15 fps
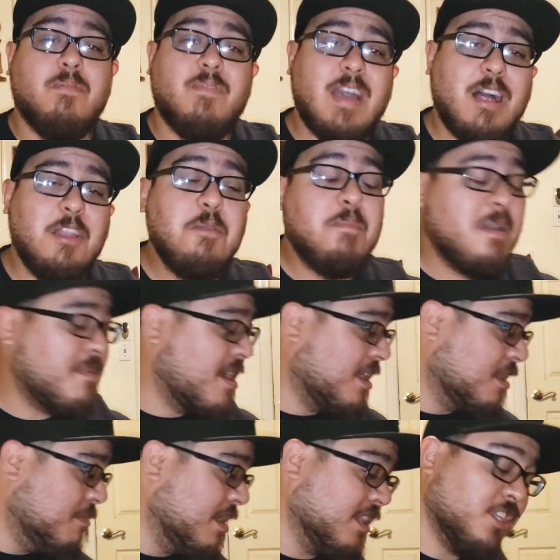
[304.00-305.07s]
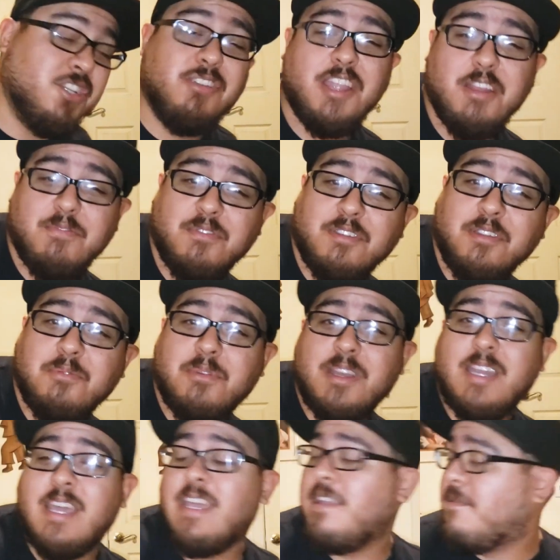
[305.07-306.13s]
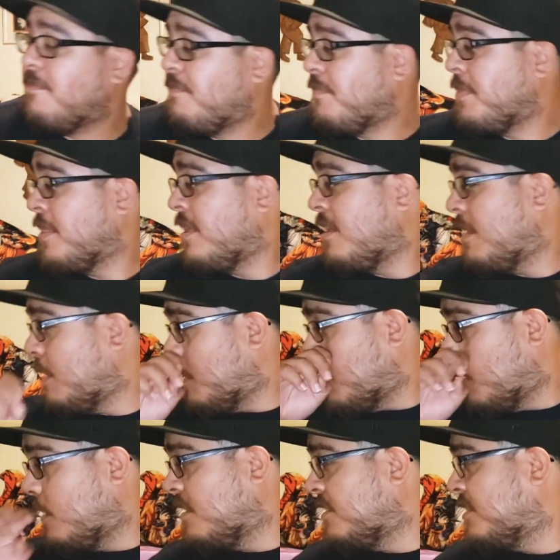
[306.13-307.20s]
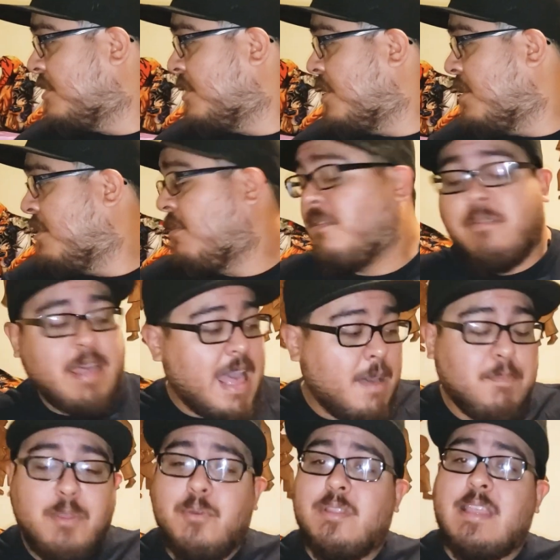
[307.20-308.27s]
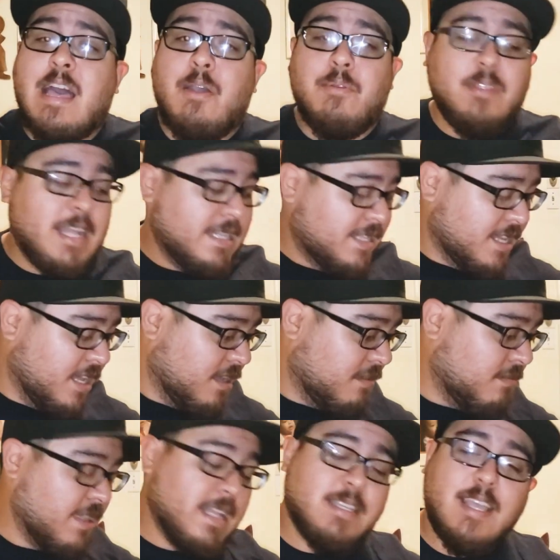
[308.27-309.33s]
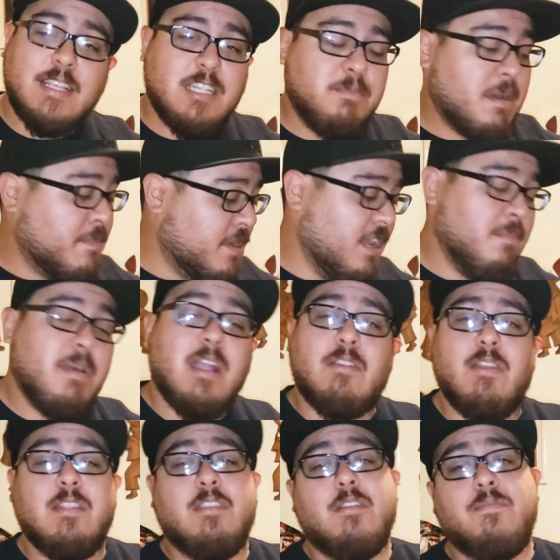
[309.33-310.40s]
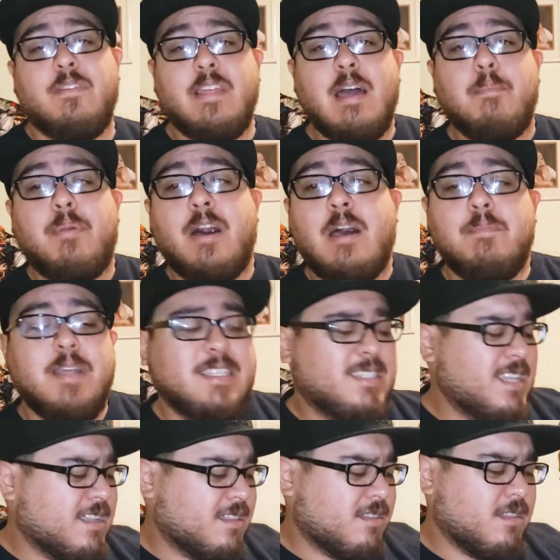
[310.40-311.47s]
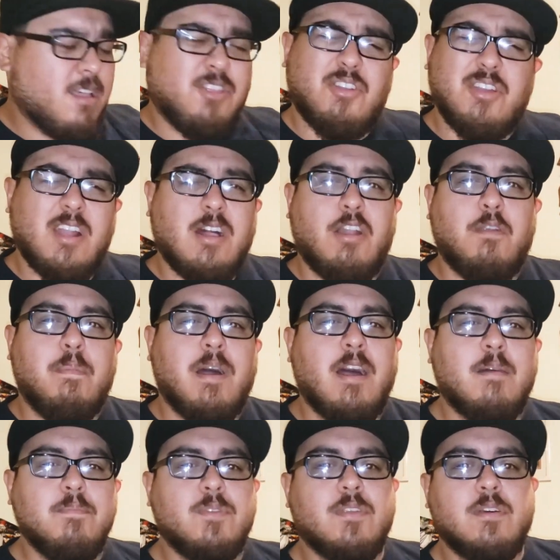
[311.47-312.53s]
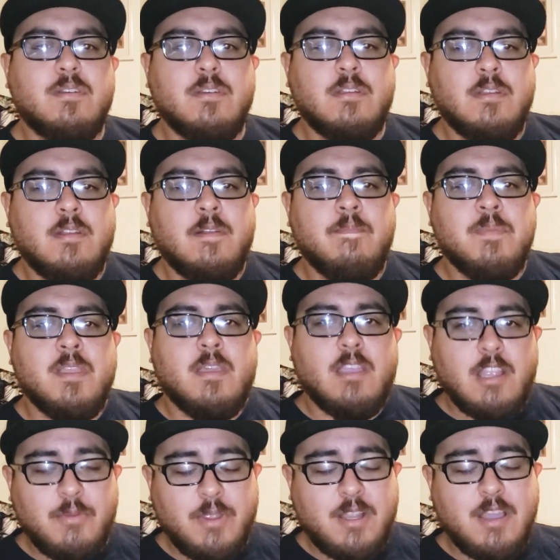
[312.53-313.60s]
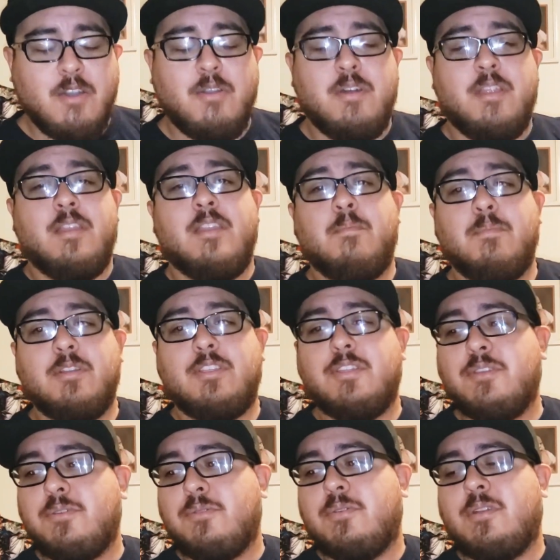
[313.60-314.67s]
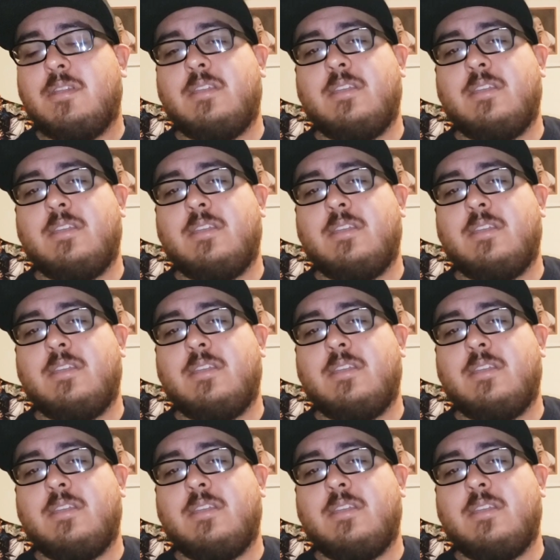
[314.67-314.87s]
in value. Maybe I can make a trade for it one day. So happy with that one. That's like, that's actually my money back right there for that pop. That's like a $30 pop. So here we go. Number two.